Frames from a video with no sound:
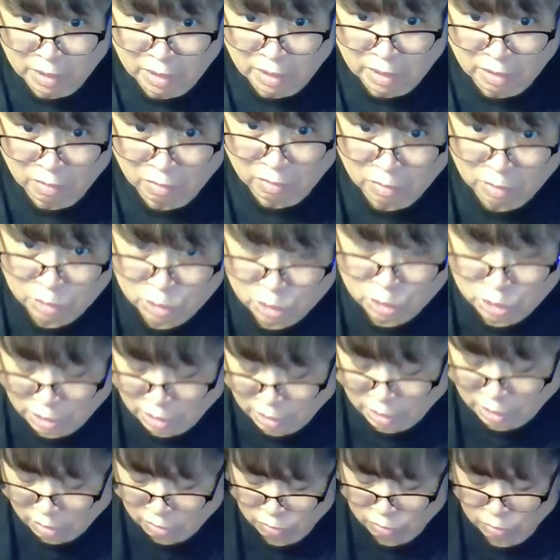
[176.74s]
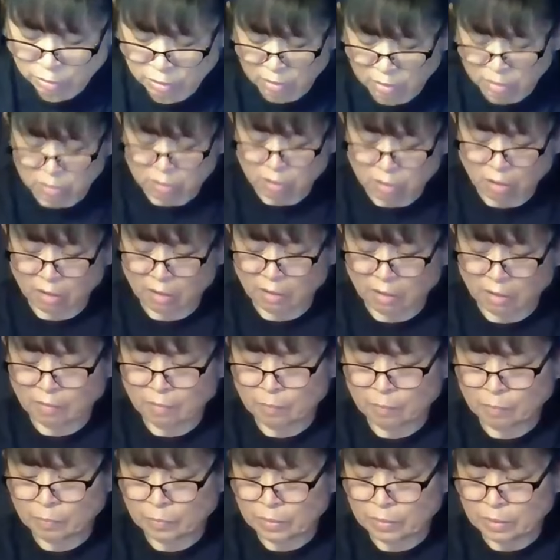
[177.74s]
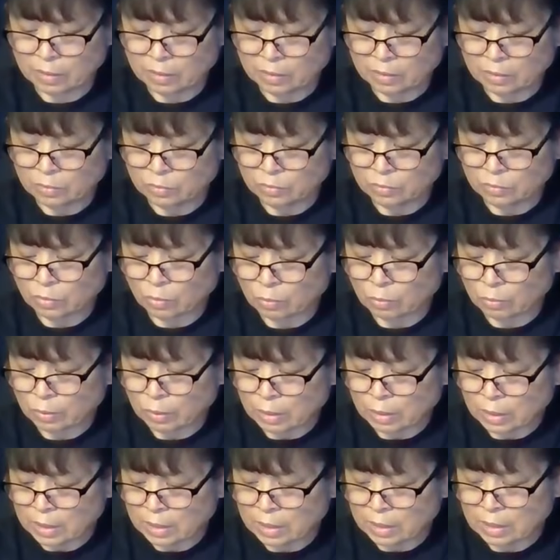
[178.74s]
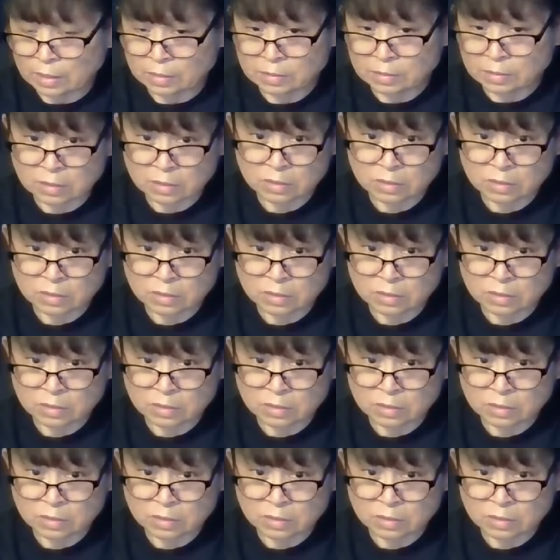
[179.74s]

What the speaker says: out of the Chanel yarn. So he's a